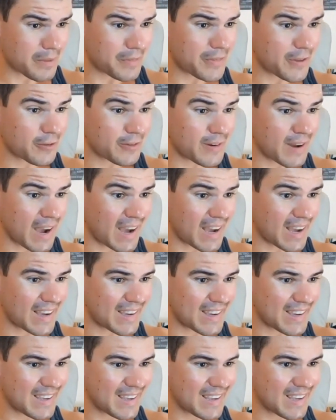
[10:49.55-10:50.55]
but they're
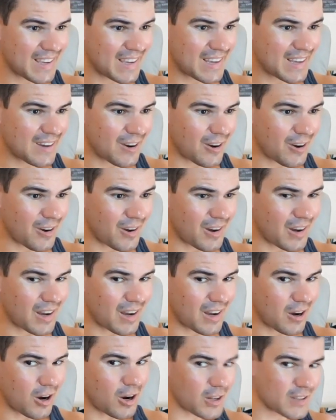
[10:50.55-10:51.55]
not
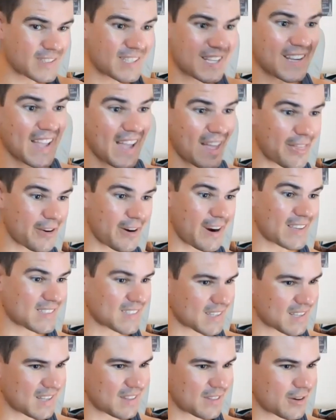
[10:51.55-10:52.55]
all together